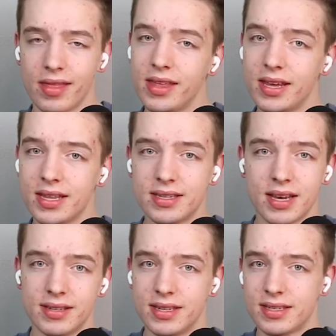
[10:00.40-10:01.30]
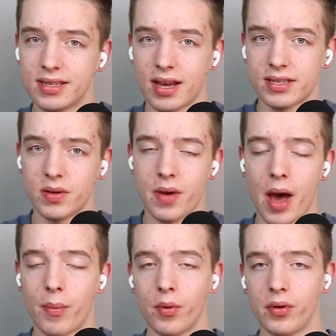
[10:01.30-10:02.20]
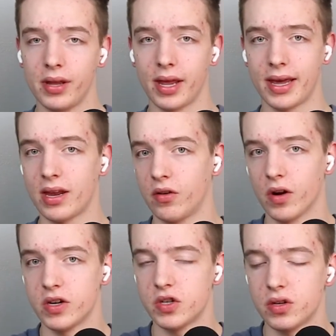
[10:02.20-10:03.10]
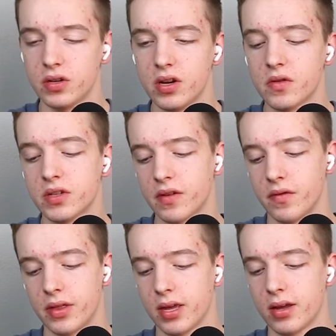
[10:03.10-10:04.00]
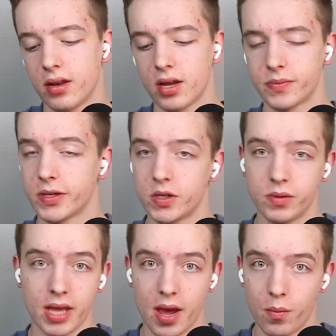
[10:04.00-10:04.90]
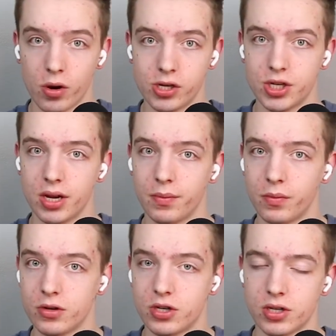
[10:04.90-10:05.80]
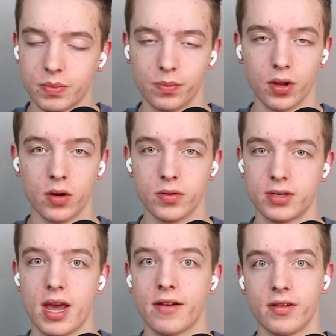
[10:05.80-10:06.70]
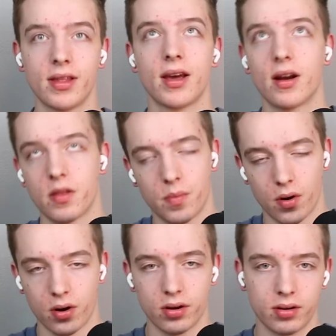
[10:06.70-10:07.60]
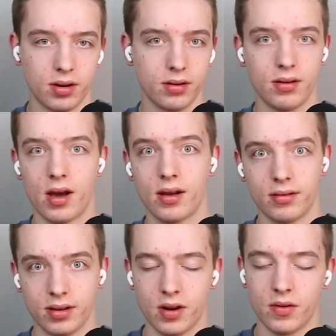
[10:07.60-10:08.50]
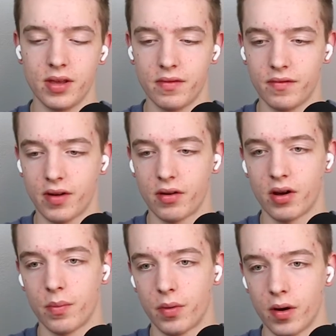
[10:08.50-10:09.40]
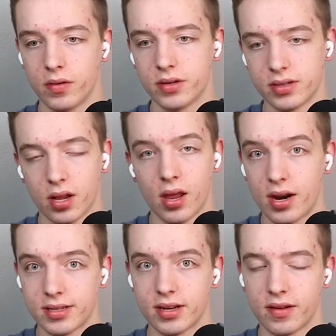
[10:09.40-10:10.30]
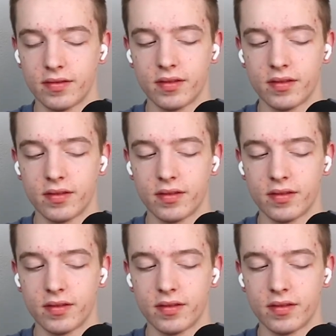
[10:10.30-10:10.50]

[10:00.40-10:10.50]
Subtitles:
think it's because it's got some Apple like integration, stuff with it, especially with the M1 chip, which just blows everything out of the park. Not, even Final Cut Pro, just a lot of stuff.